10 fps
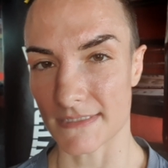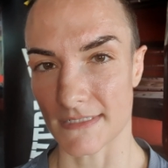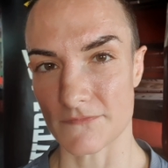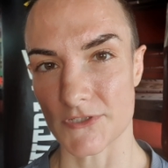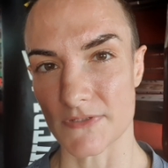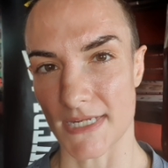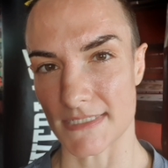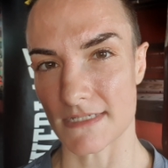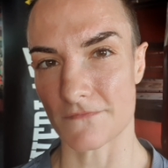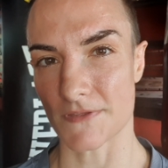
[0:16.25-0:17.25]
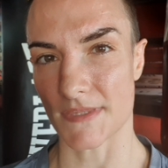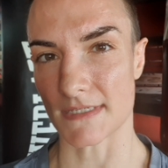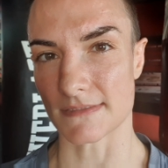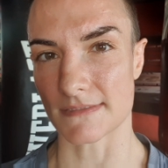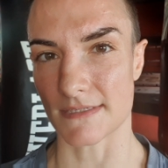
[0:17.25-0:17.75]
It gives you an idea for
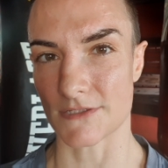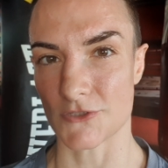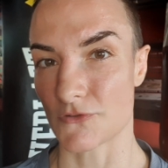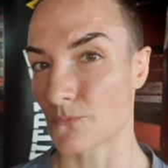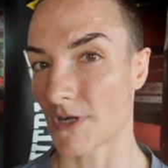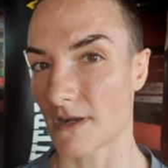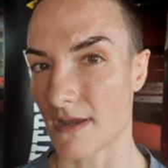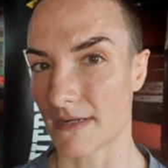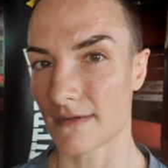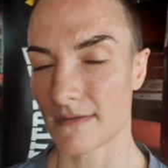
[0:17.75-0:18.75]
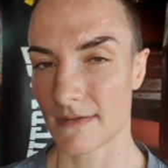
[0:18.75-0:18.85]
things that you can work on